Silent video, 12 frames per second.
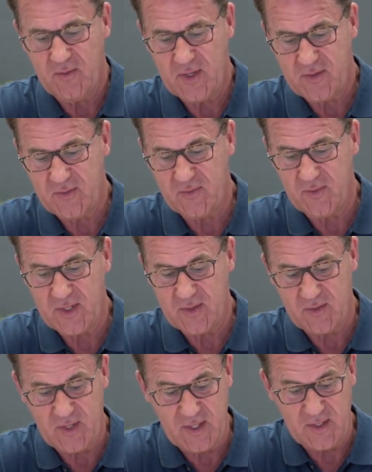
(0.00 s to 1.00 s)

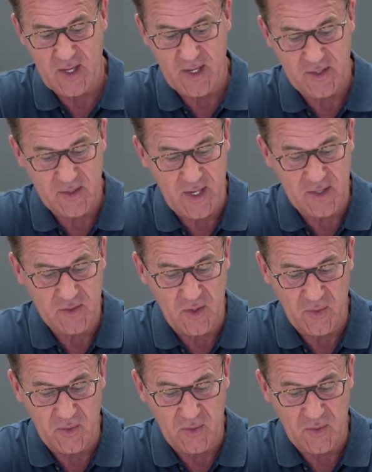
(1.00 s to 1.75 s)
And the